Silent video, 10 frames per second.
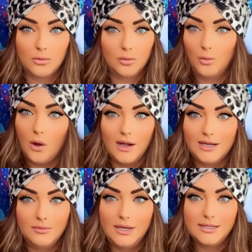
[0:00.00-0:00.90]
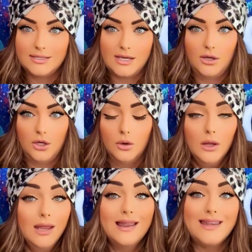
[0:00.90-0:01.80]
wanting me to tell you.
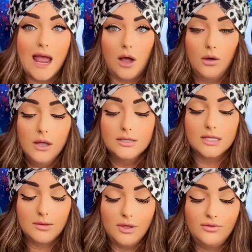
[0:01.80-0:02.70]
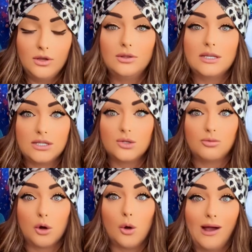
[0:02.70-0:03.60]
Now, some of you, this is
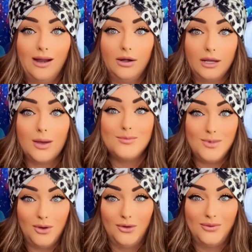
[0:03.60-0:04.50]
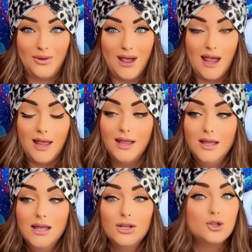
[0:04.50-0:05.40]
requiring a move, okay?
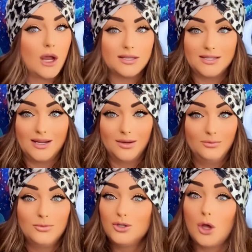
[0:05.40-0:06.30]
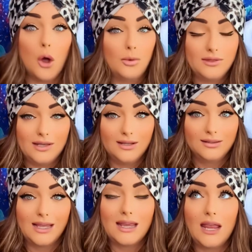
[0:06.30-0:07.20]
Trust it. Go with it.
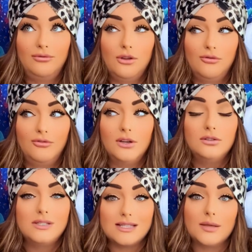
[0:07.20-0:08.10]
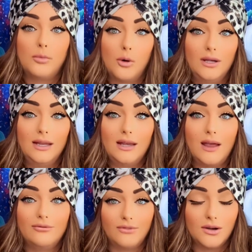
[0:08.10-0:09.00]
Like, if you feel disappointed
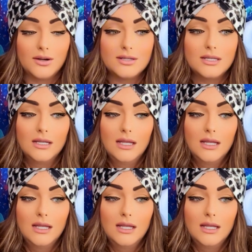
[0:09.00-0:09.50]
at first,